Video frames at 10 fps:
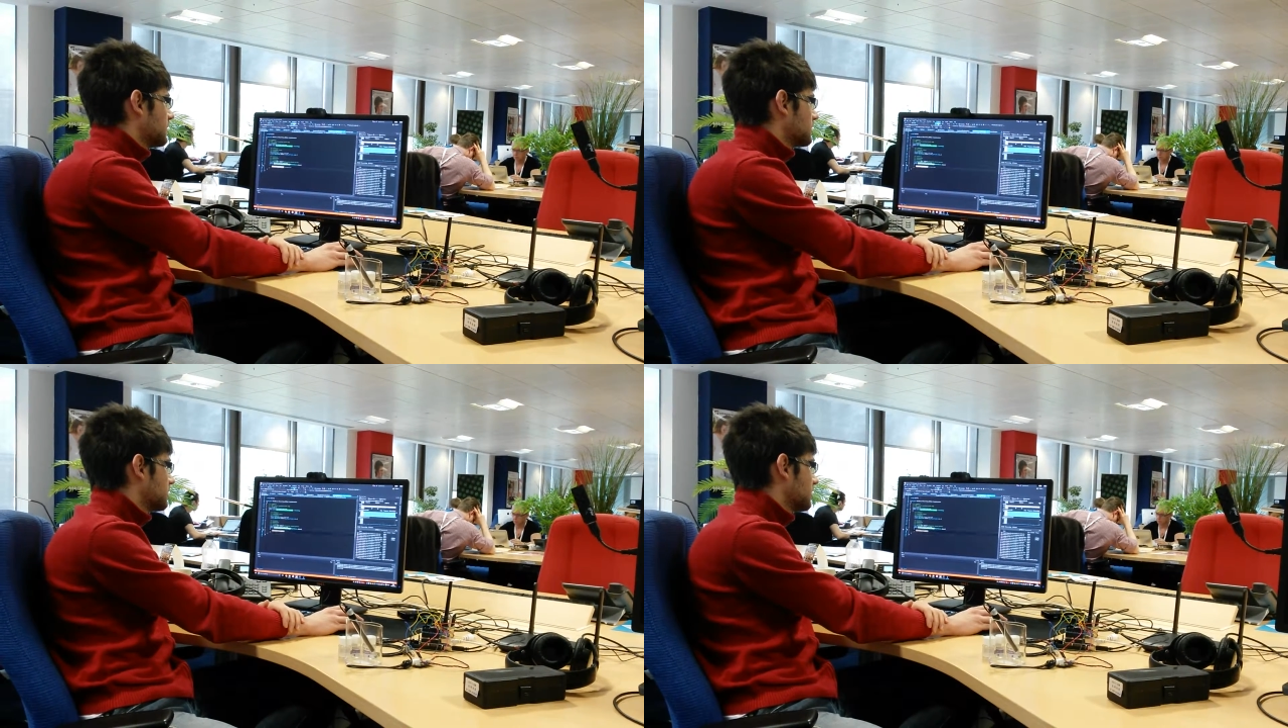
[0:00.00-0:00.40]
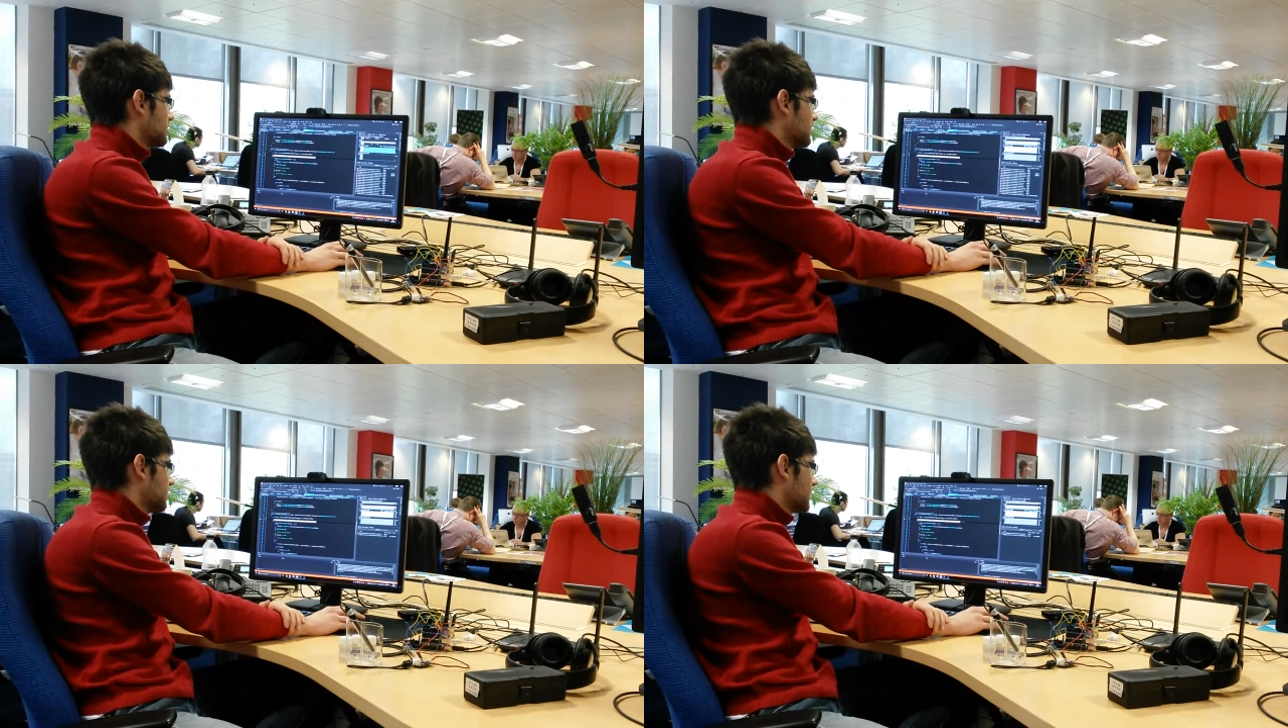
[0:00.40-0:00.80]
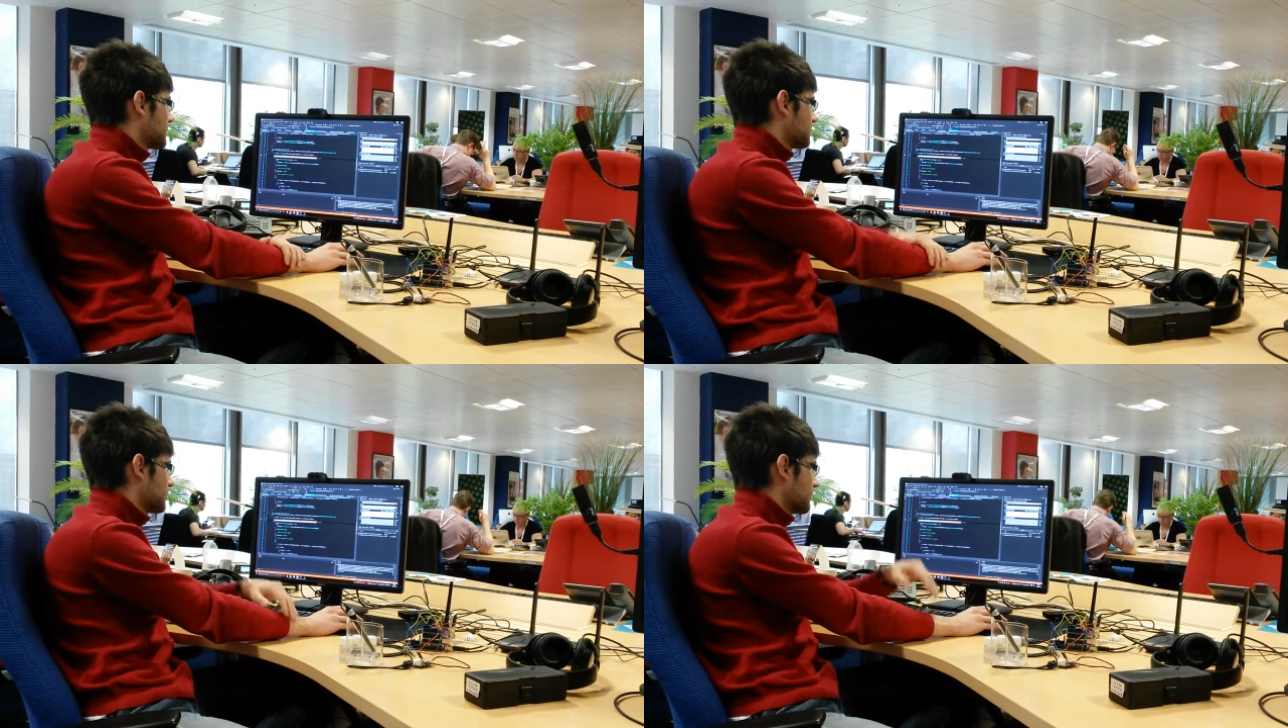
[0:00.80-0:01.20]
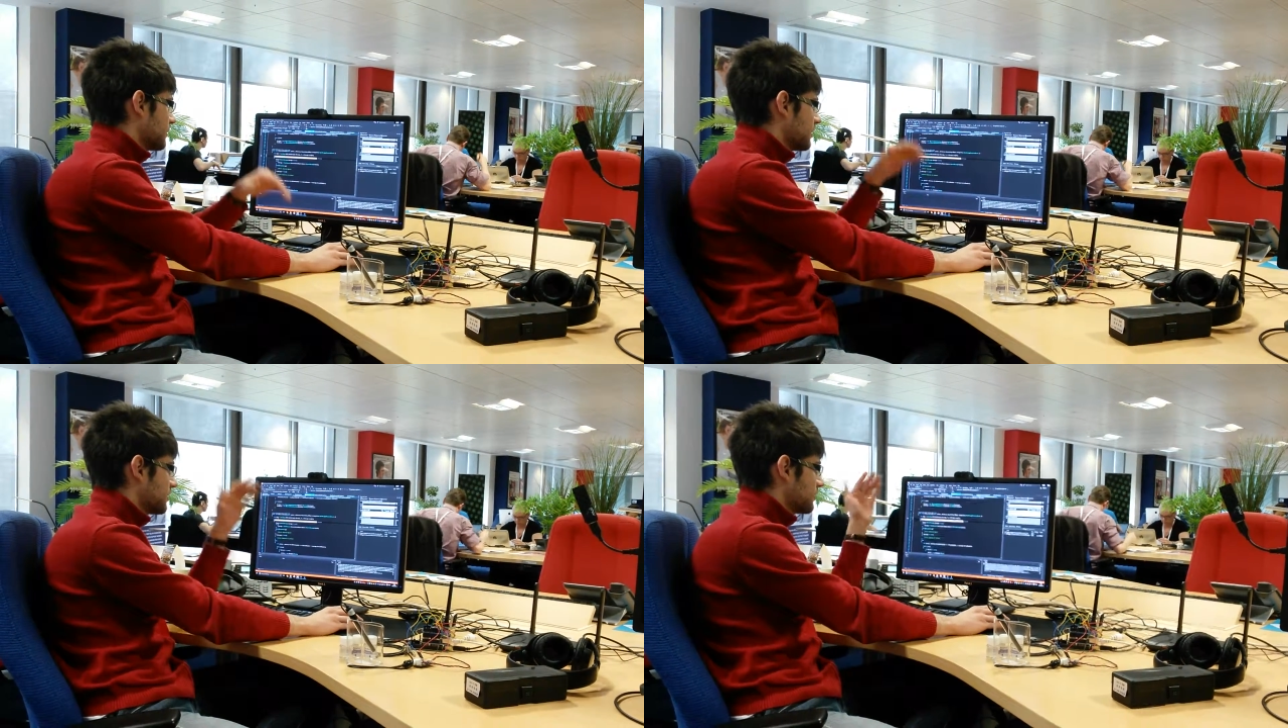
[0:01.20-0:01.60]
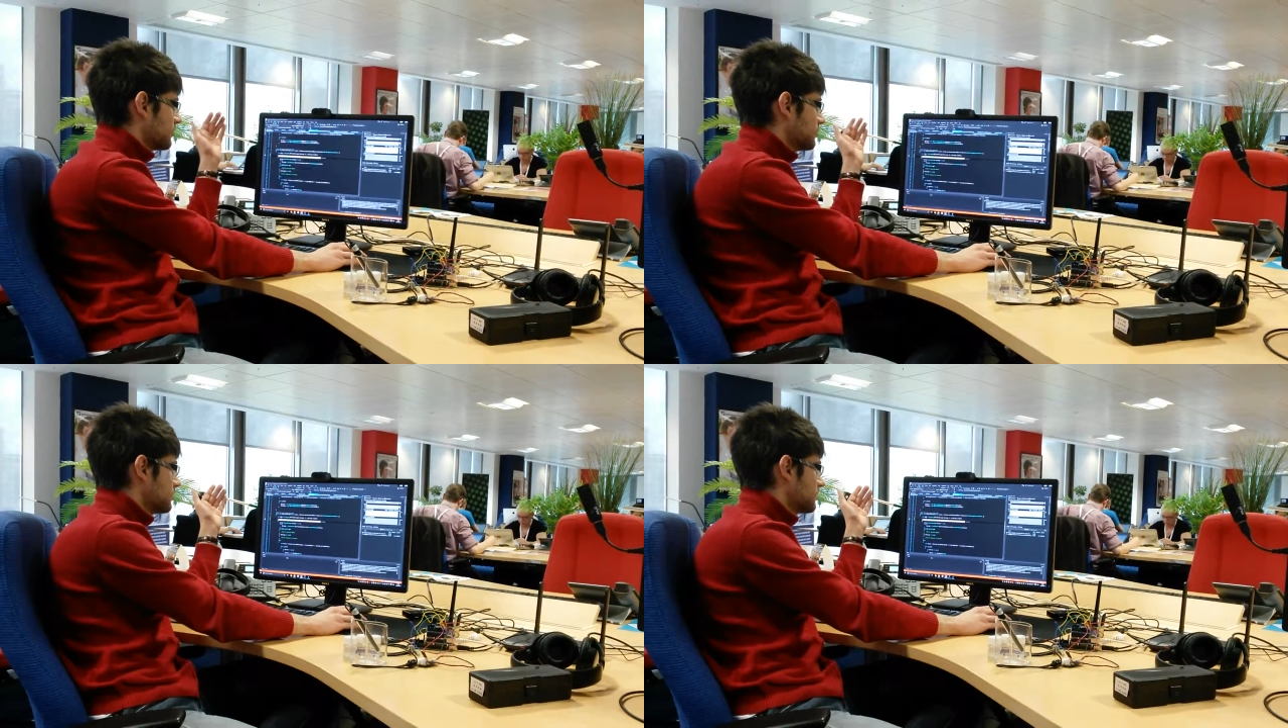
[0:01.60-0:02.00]
So we can see the message propagate
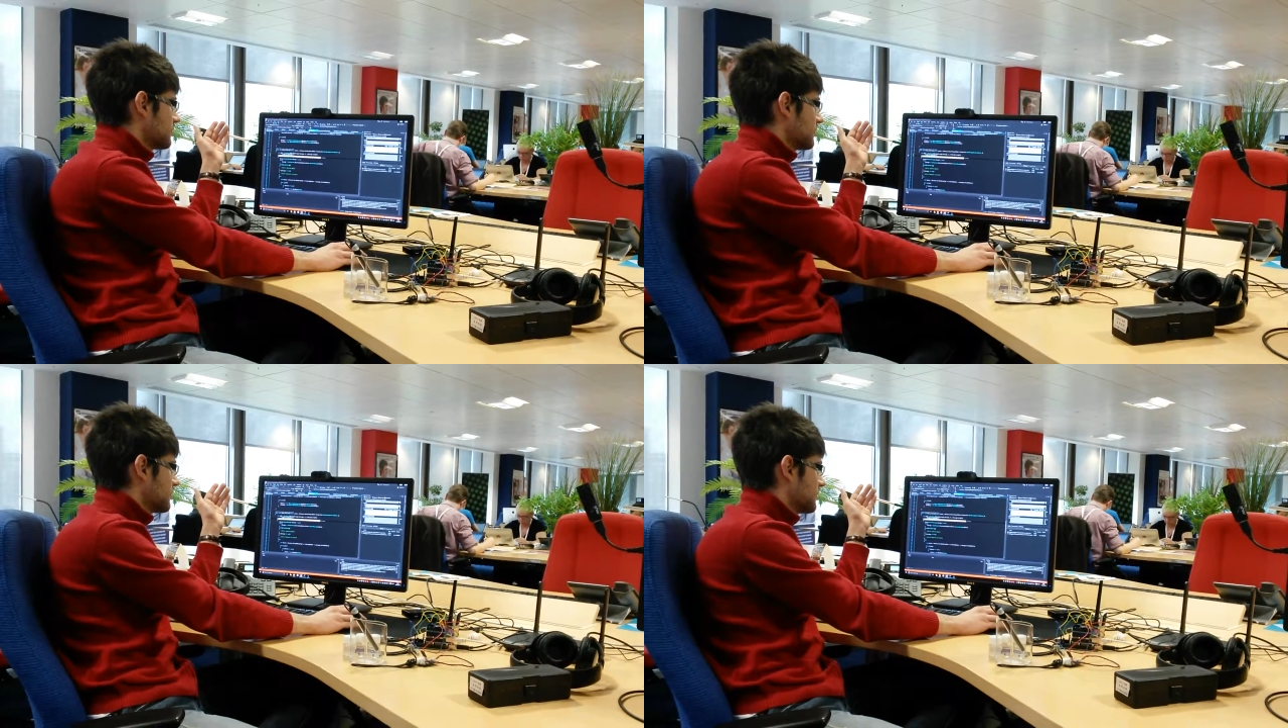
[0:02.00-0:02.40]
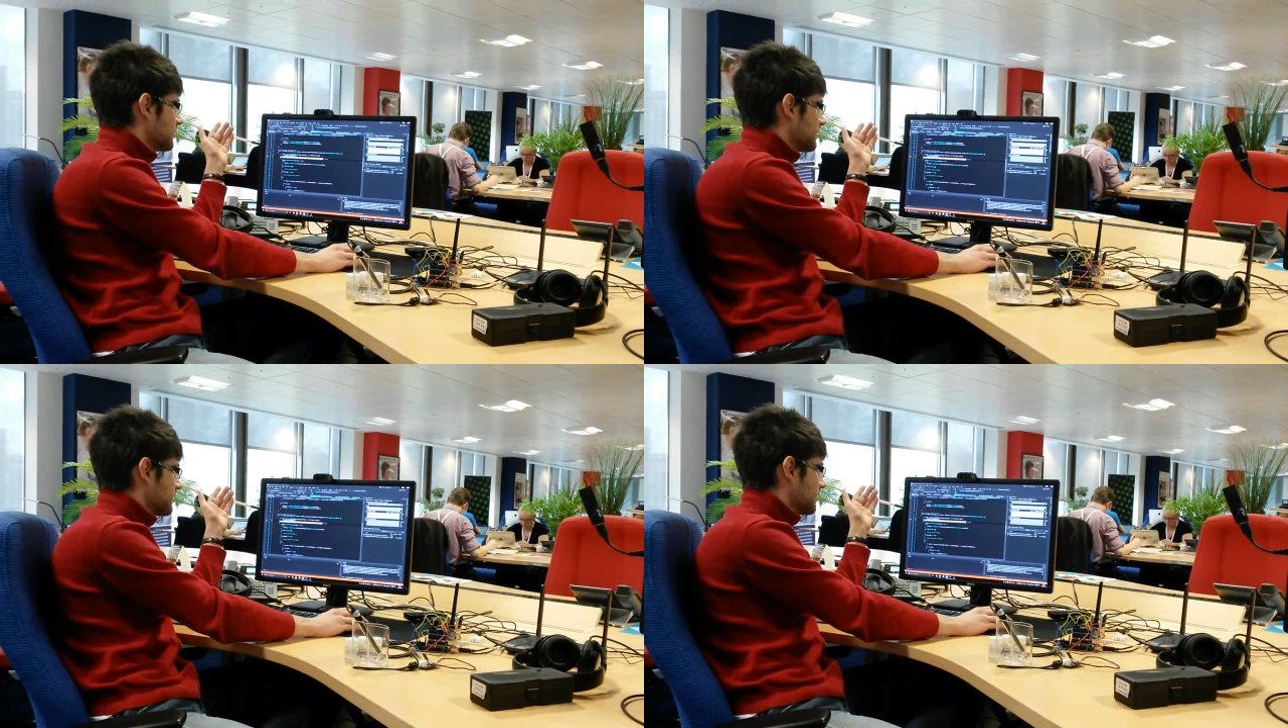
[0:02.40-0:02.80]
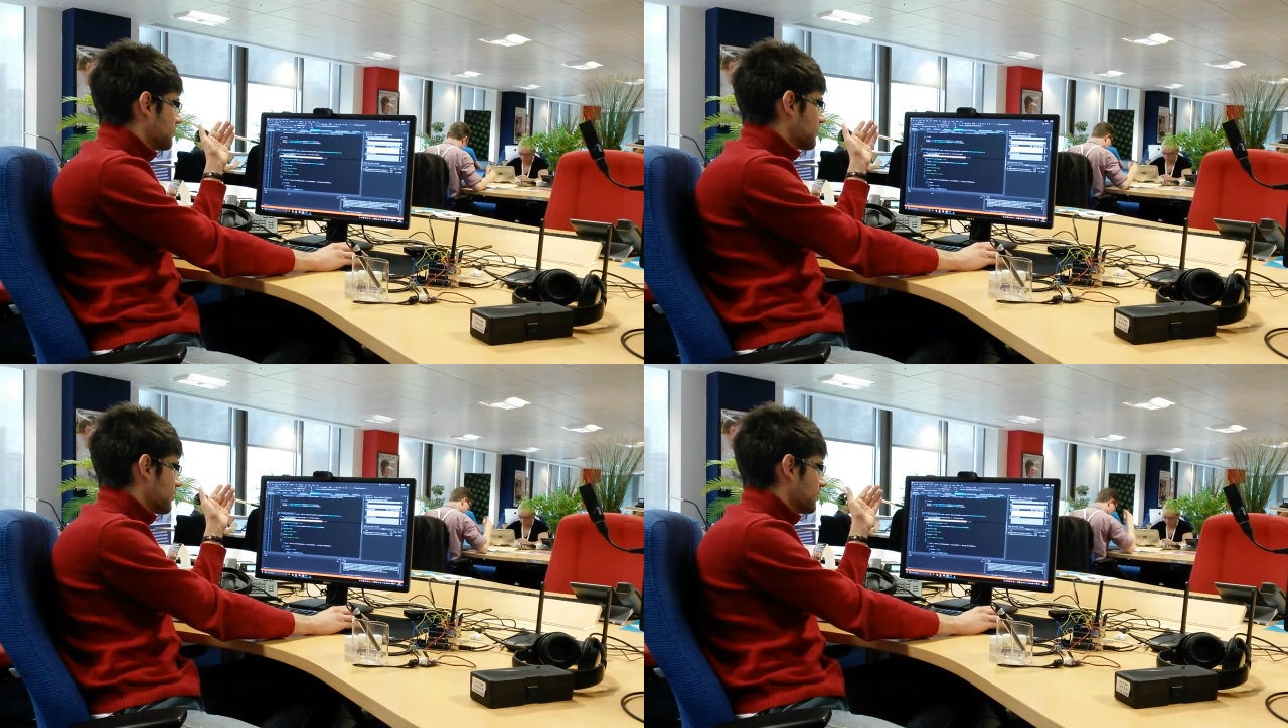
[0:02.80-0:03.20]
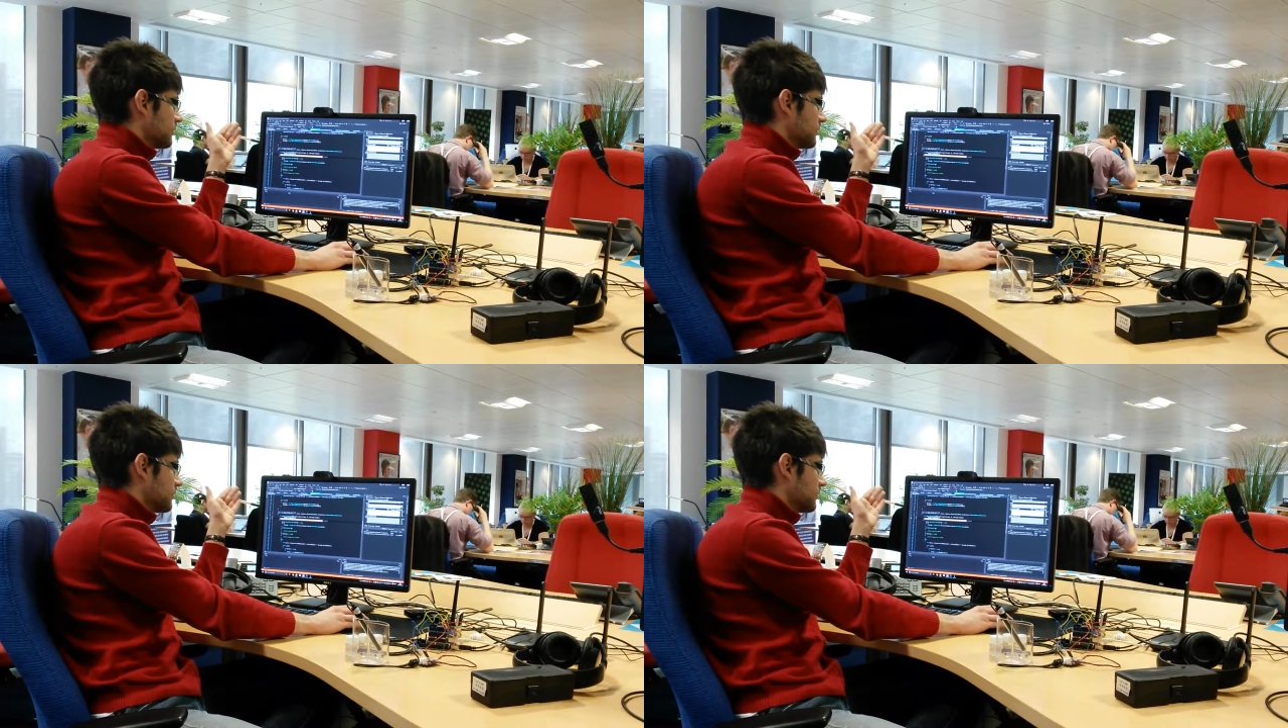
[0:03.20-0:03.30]
through the program.